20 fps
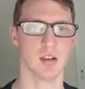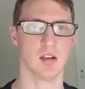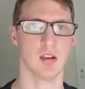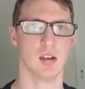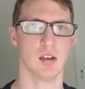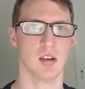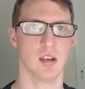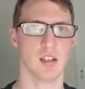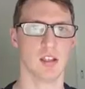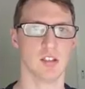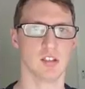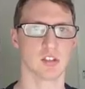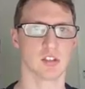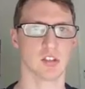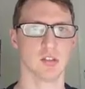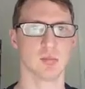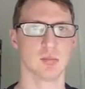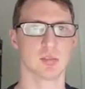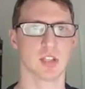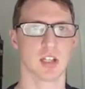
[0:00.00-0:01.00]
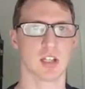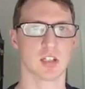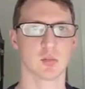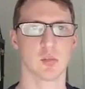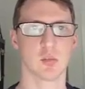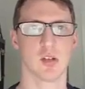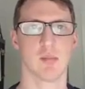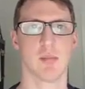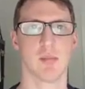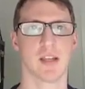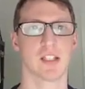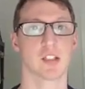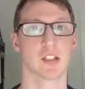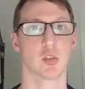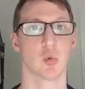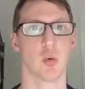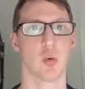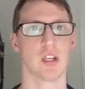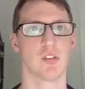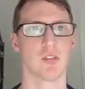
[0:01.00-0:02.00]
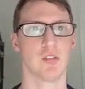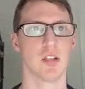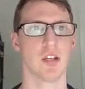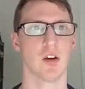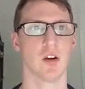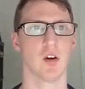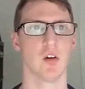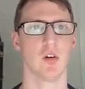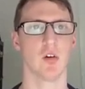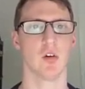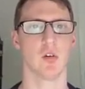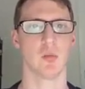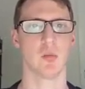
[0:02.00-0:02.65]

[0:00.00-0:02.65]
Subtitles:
Hey YouTube, so I just wanted to make a quick video,